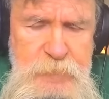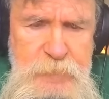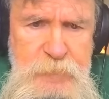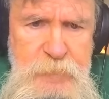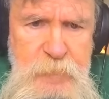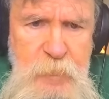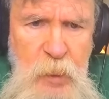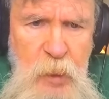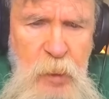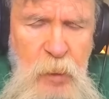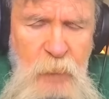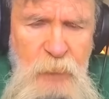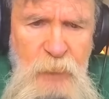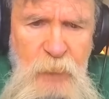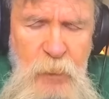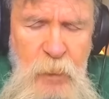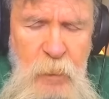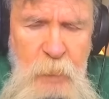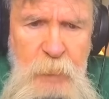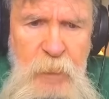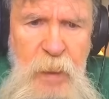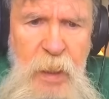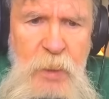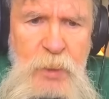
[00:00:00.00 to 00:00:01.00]
you know, for the
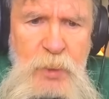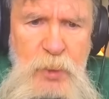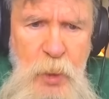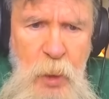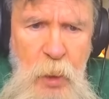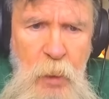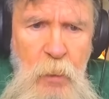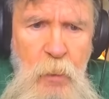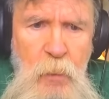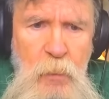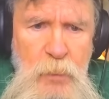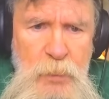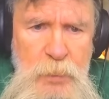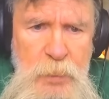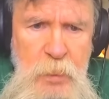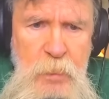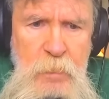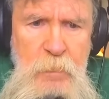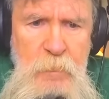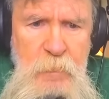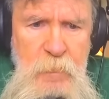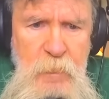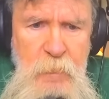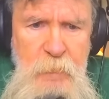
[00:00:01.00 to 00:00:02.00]
big shows,
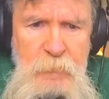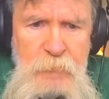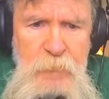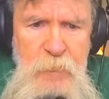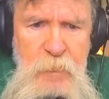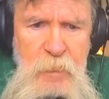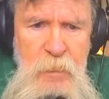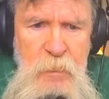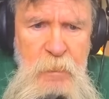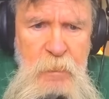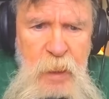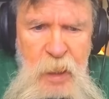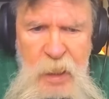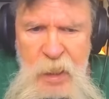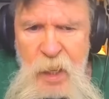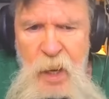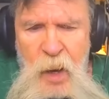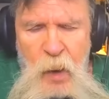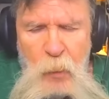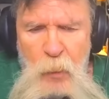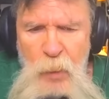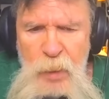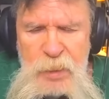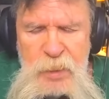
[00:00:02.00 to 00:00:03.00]
and he'd
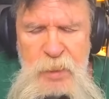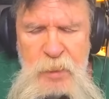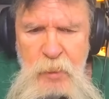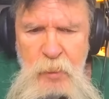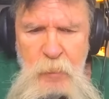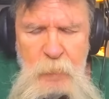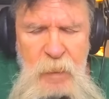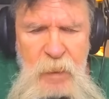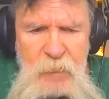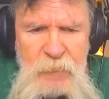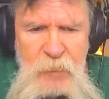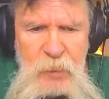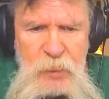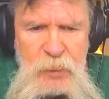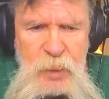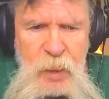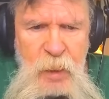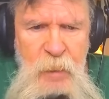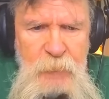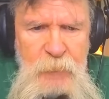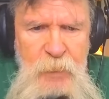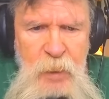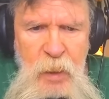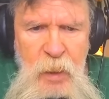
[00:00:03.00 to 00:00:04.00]
always do about the
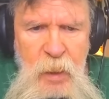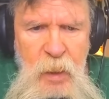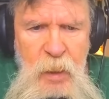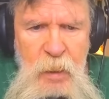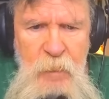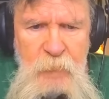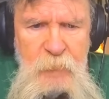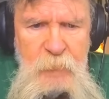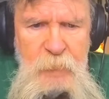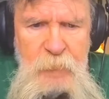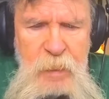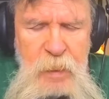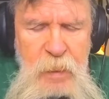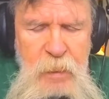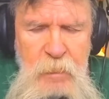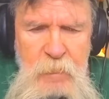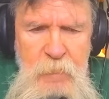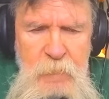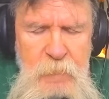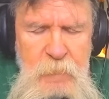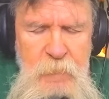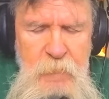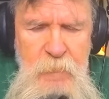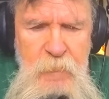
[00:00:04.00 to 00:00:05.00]
same thing. It'd be
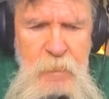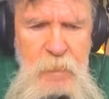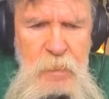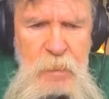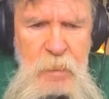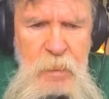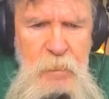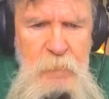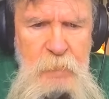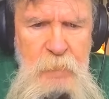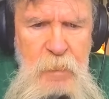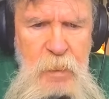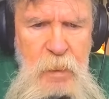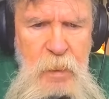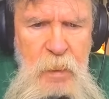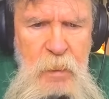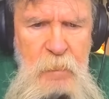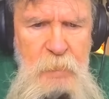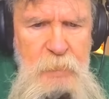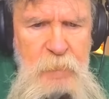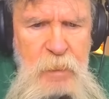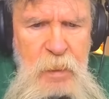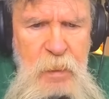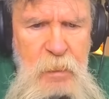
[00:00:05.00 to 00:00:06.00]
a it
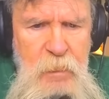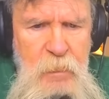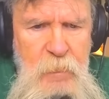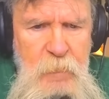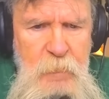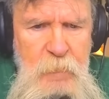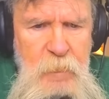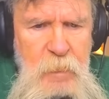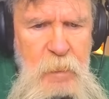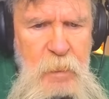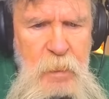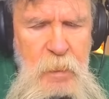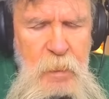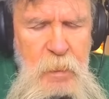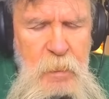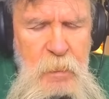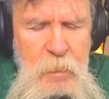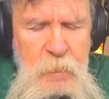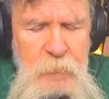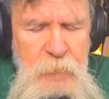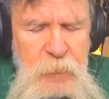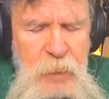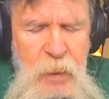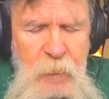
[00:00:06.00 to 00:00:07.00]
it'd be a
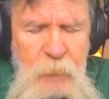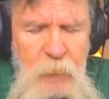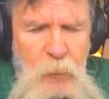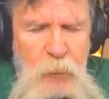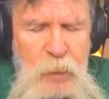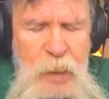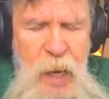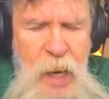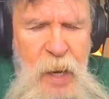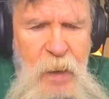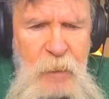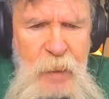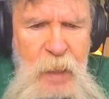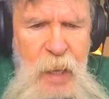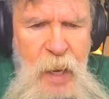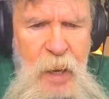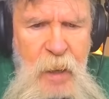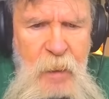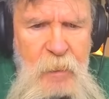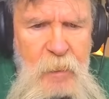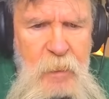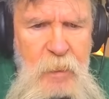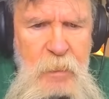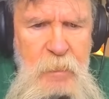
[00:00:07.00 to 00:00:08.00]
double count
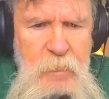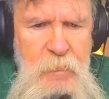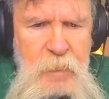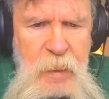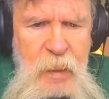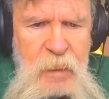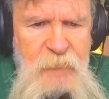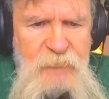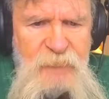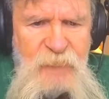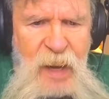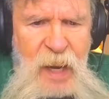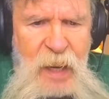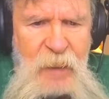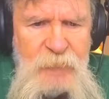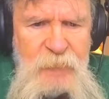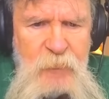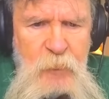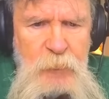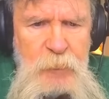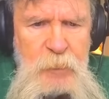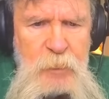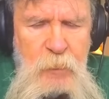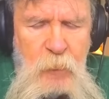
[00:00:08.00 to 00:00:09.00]
out, uh, and they'd fight
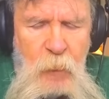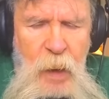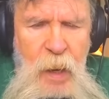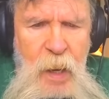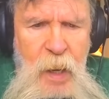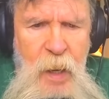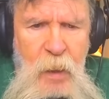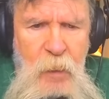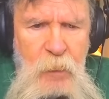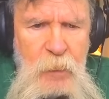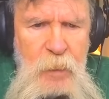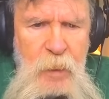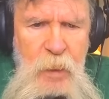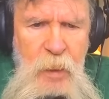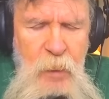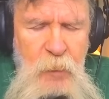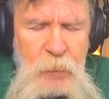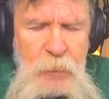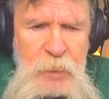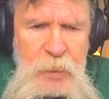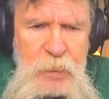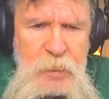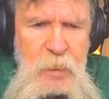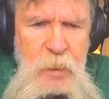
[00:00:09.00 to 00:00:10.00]
through the crowd and all
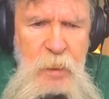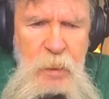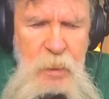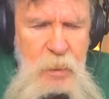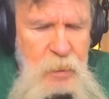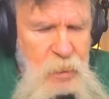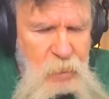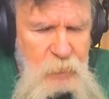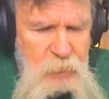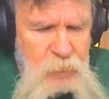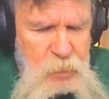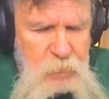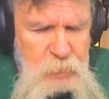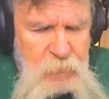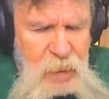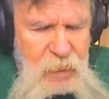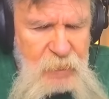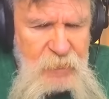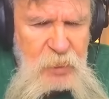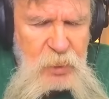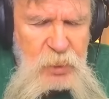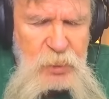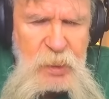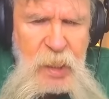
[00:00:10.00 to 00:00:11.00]
this. It was about
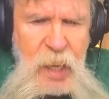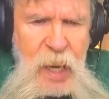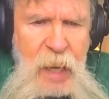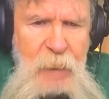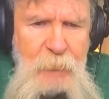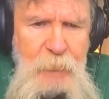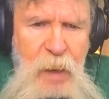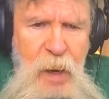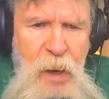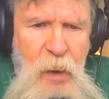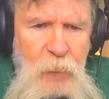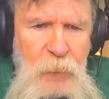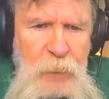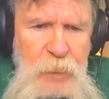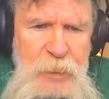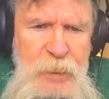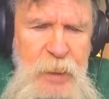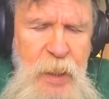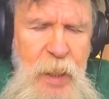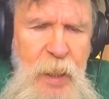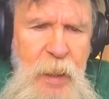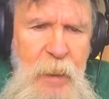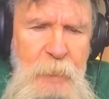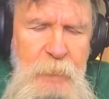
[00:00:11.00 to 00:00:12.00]
the same all the
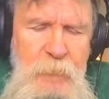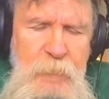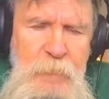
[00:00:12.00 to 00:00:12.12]
time.